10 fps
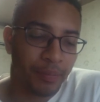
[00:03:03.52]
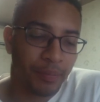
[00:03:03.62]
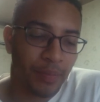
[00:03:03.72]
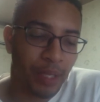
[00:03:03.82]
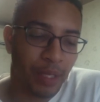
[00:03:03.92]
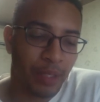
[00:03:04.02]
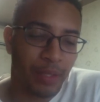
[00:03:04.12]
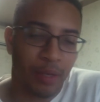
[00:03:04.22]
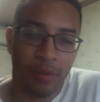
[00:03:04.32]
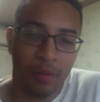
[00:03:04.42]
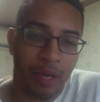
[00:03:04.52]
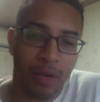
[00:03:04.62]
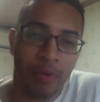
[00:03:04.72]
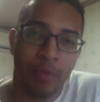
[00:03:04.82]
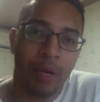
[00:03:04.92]
I guess
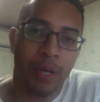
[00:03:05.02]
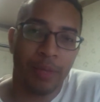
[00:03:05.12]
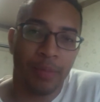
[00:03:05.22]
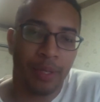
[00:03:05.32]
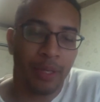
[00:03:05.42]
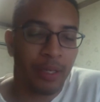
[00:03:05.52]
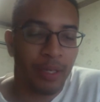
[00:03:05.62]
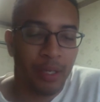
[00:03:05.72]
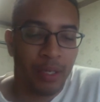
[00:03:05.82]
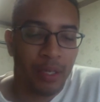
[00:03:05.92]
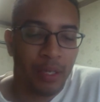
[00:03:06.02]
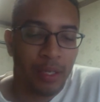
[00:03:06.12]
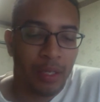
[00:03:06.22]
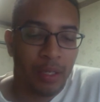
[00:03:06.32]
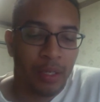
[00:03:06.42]
I'll rewind a bit.
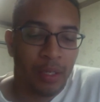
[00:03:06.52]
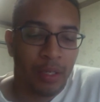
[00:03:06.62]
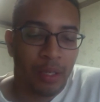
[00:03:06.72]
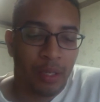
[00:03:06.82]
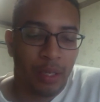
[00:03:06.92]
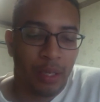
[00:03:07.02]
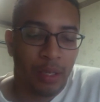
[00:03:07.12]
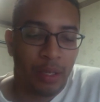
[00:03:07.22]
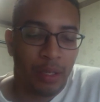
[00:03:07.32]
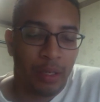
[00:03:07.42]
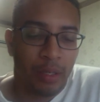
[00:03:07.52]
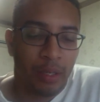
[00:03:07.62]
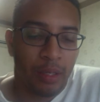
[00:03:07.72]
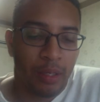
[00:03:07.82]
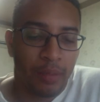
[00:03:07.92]

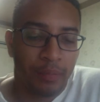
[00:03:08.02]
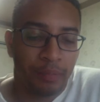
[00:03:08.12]
And